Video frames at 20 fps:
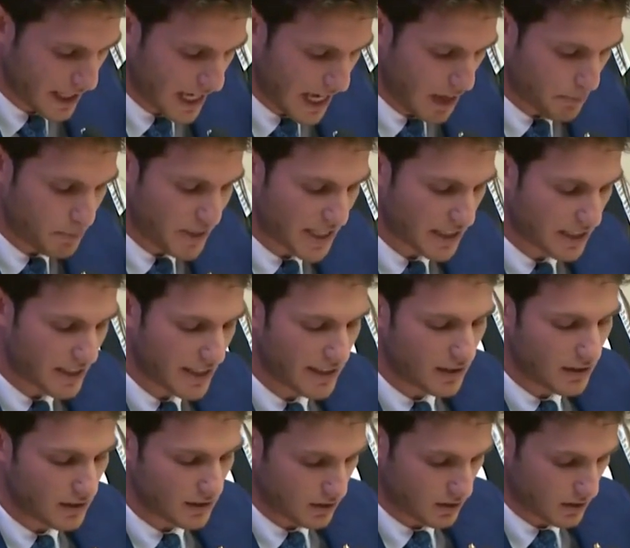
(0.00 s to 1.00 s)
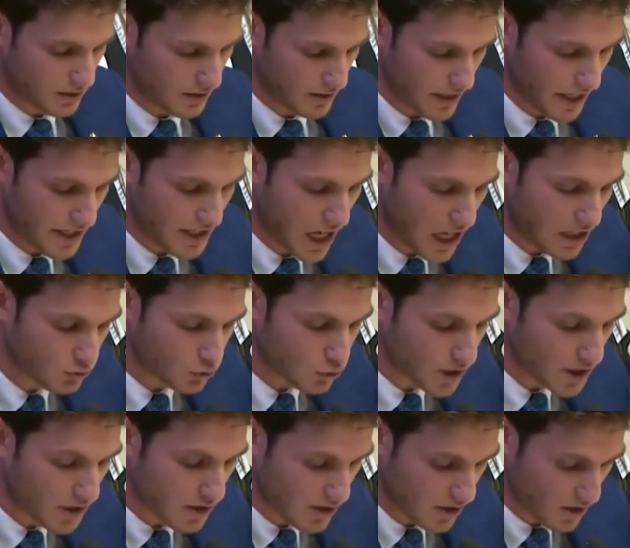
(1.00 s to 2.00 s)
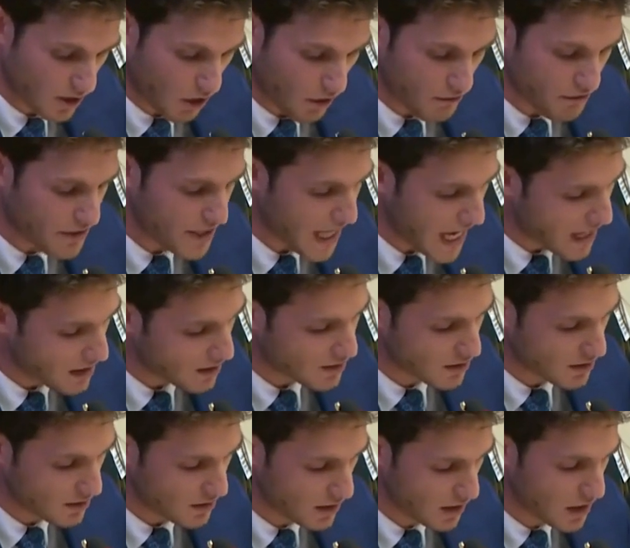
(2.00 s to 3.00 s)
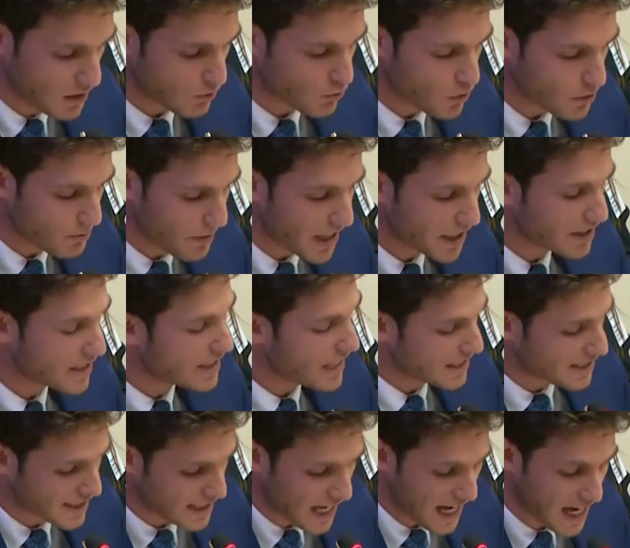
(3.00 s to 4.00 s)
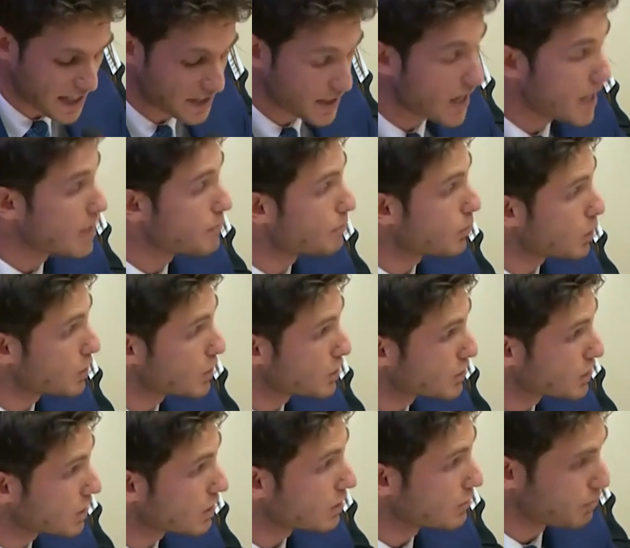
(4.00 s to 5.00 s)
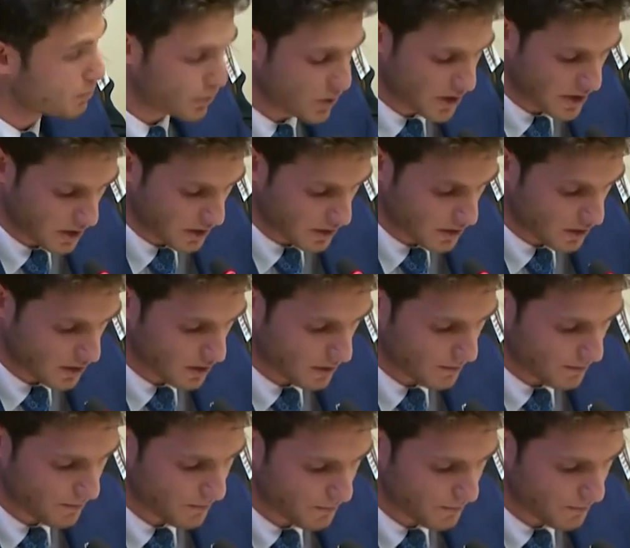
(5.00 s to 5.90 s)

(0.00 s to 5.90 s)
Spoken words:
have been killed, and hundreds of thousands remain in Assad political prisons.